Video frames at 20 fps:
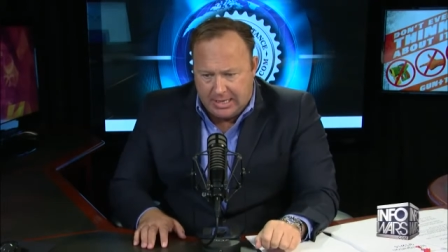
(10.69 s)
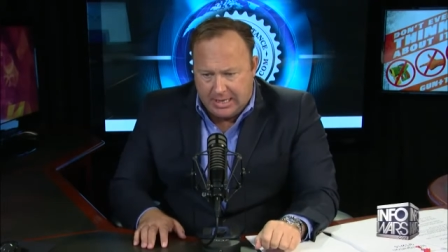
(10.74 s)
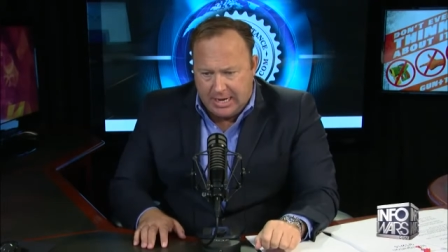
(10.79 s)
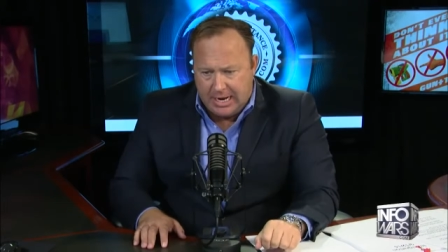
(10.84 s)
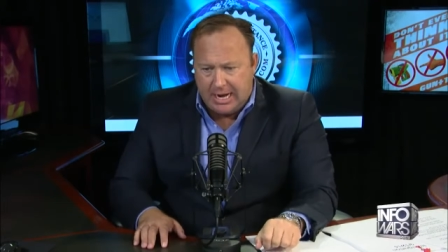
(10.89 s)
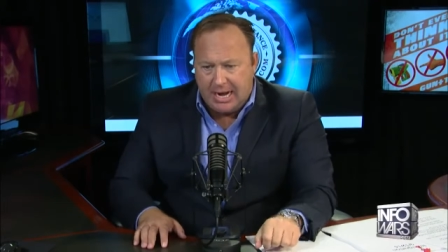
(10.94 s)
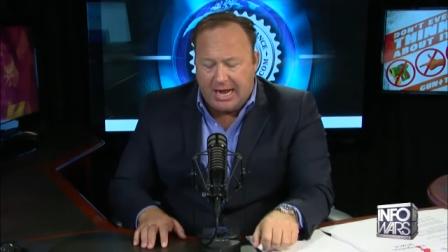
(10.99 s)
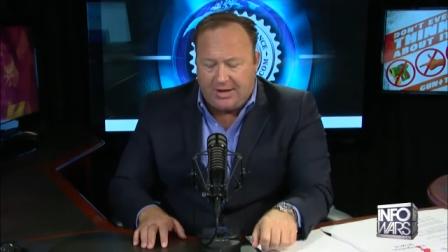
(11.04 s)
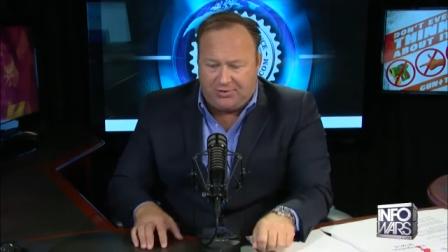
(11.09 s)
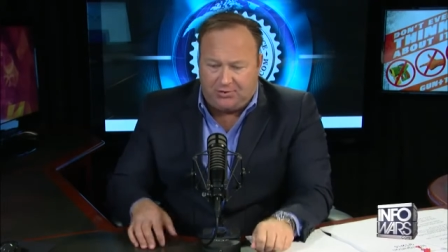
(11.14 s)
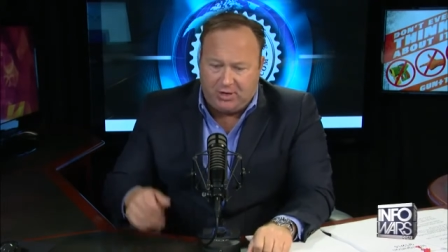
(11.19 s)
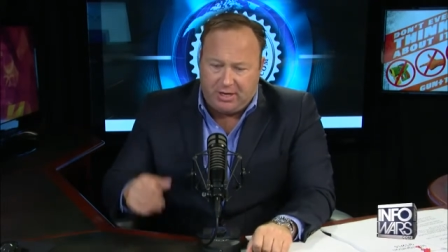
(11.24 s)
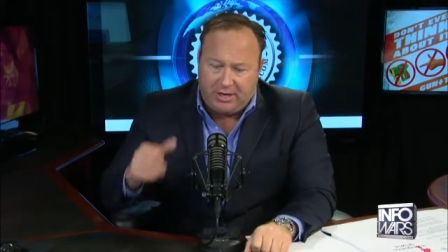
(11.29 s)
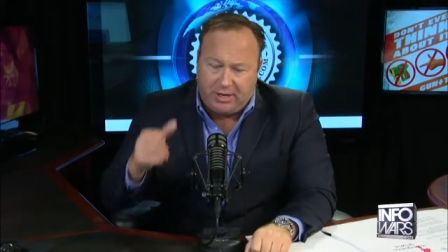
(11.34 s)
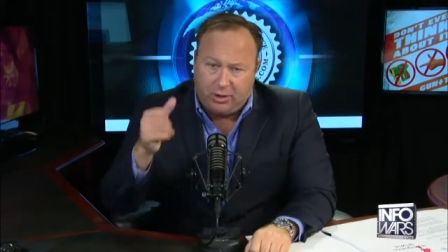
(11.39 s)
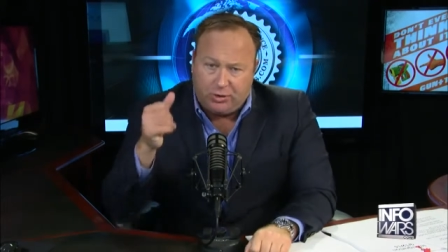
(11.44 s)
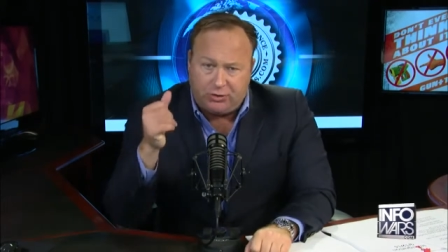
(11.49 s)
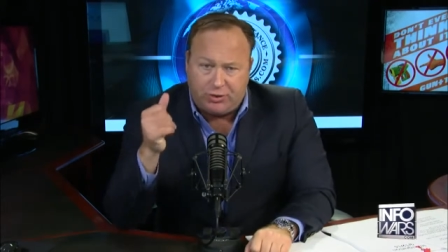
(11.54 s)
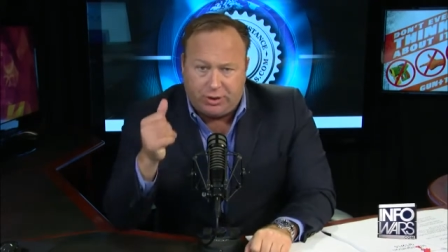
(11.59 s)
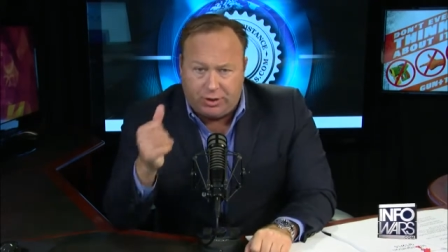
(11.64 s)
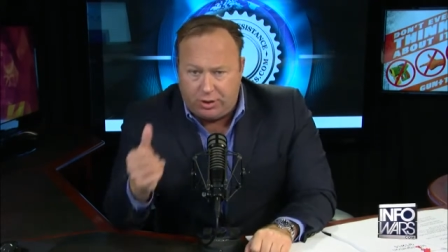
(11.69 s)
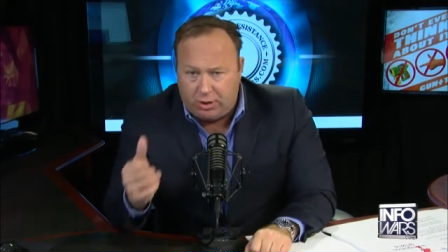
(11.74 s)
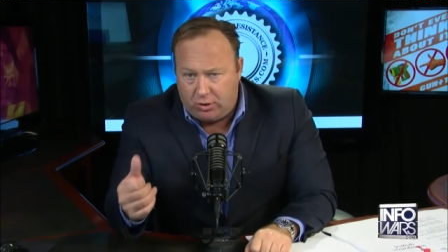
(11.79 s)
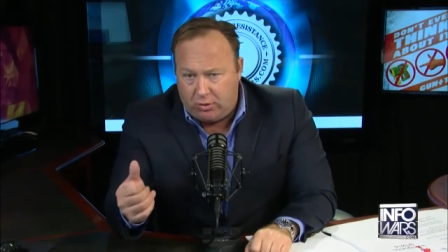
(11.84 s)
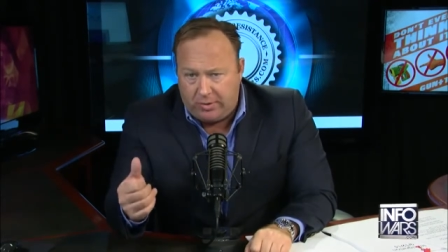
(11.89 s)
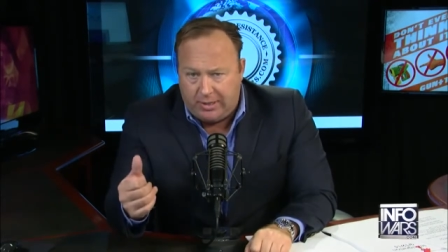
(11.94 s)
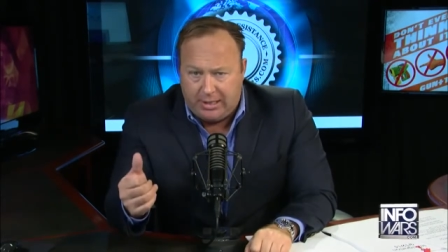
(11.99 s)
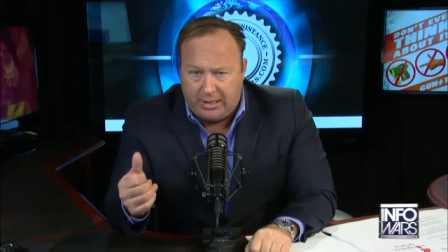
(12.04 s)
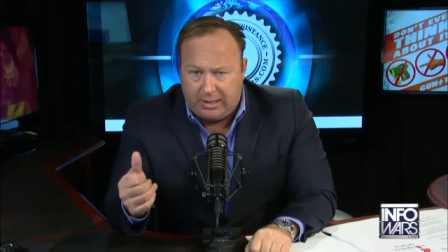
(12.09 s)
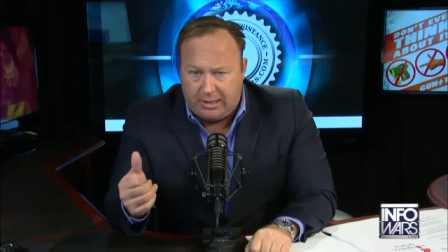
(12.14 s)
and I said, here's a
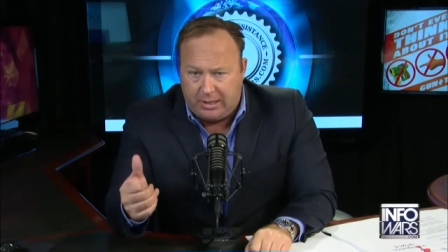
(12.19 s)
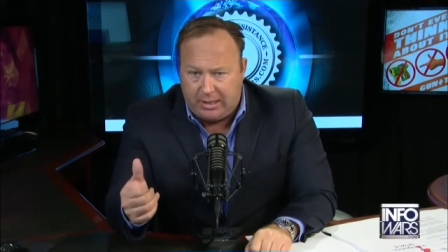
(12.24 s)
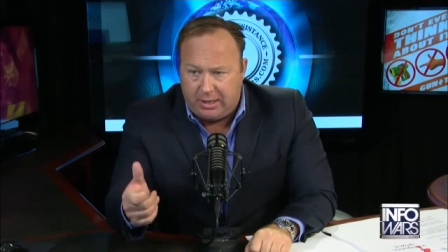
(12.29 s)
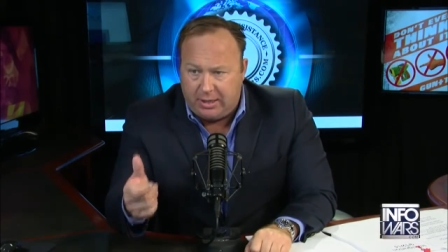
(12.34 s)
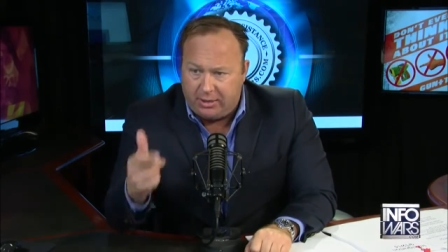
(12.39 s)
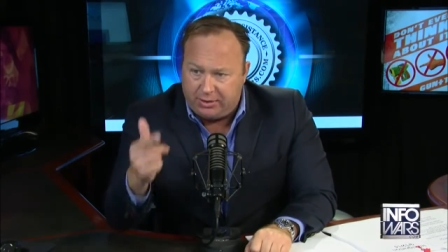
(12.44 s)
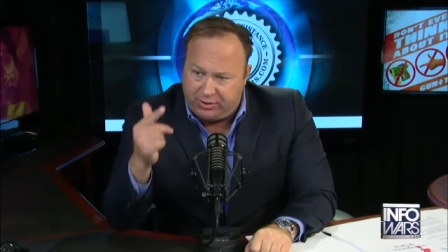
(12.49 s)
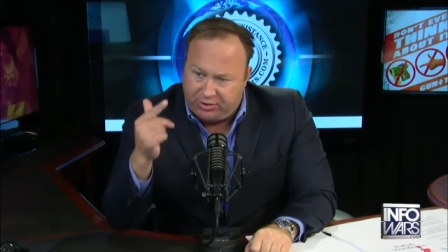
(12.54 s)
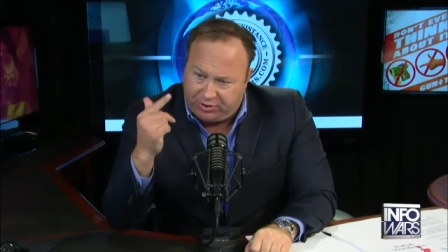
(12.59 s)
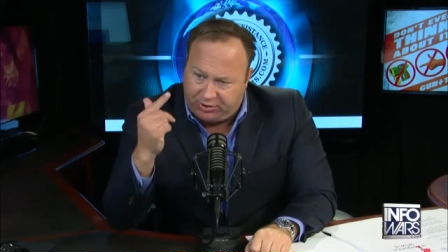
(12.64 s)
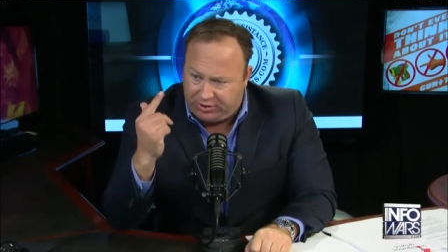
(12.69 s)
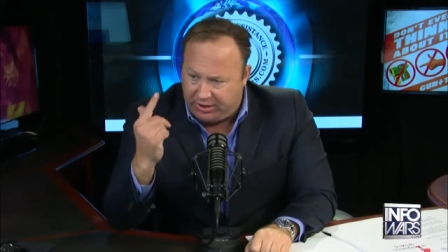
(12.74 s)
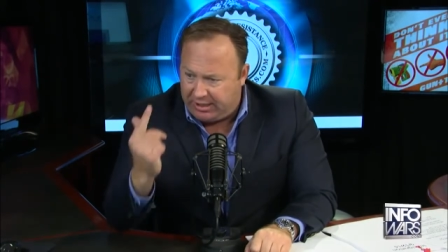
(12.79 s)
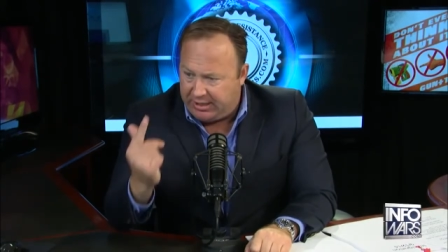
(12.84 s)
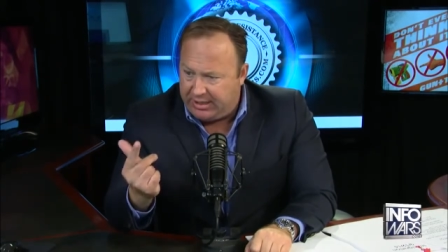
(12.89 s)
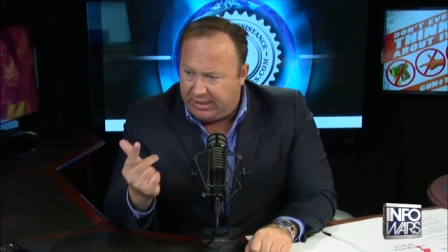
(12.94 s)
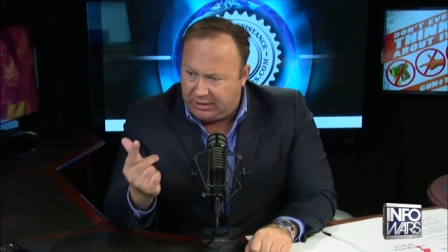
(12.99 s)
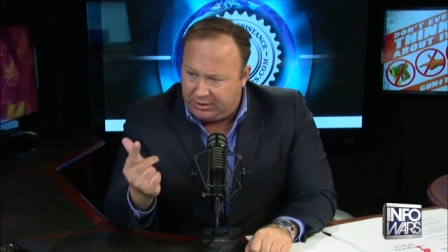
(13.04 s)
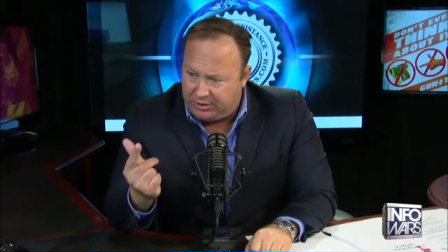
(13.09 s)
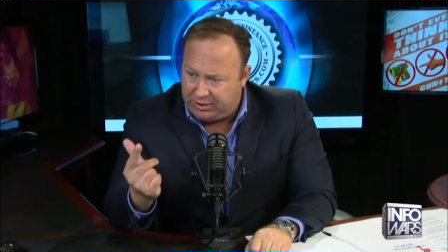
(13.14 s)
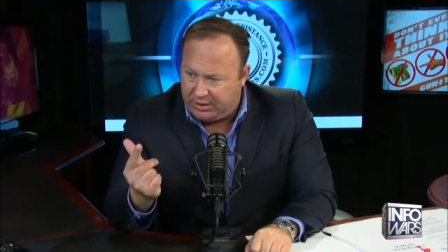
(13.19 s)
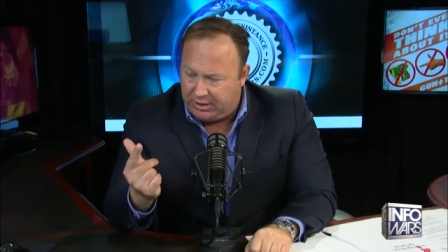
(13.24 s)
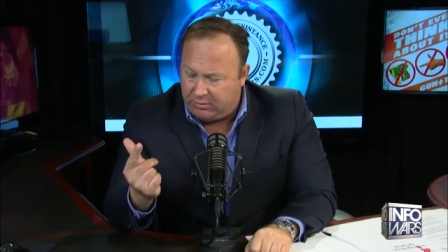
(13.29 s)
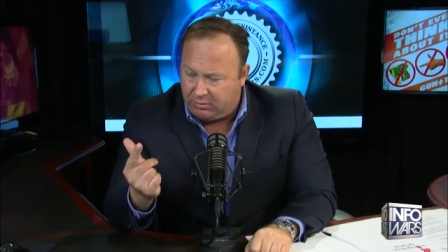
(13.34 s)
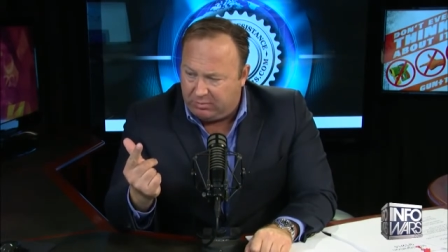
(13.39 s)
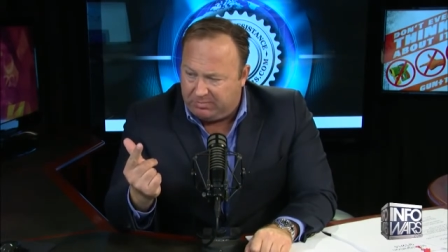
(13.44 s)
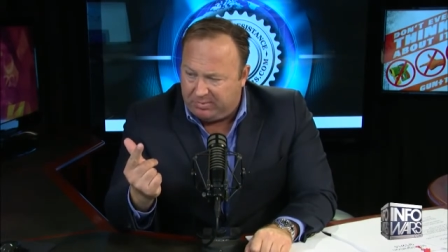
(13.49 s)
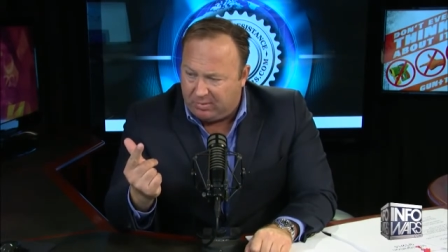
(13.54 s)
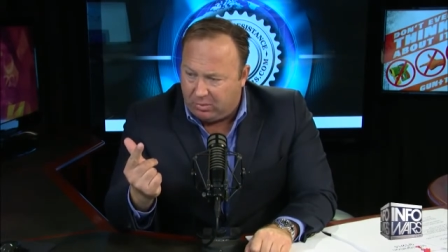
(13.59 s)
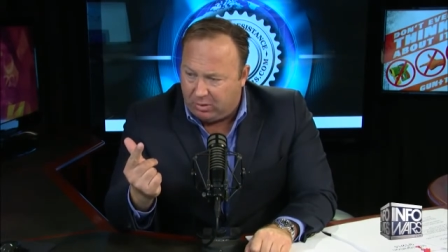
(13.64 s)
UN and here's a CDC
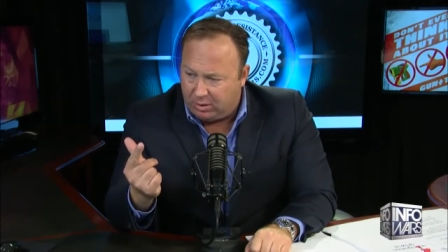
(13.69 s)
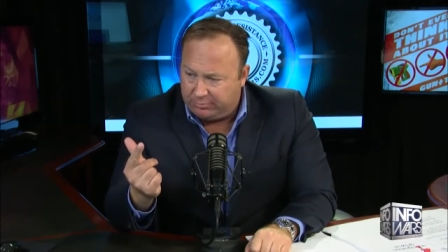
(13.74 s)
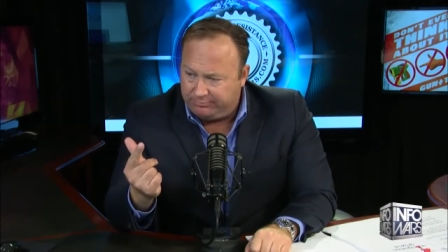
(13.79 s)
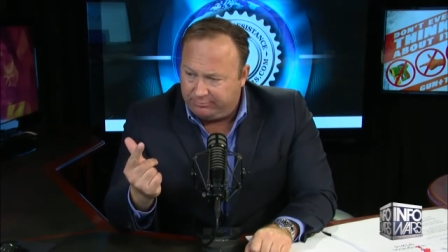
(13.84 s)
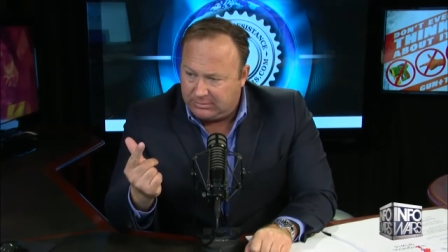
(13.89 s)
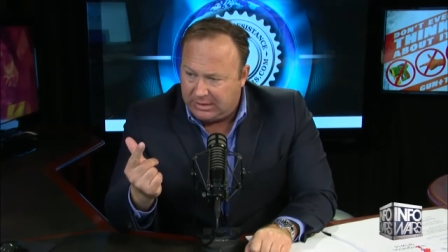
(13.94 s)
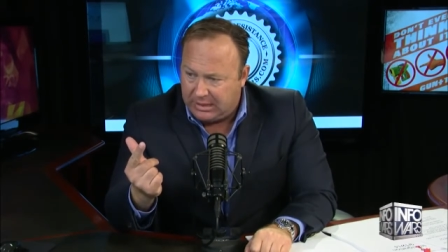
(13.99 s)
report,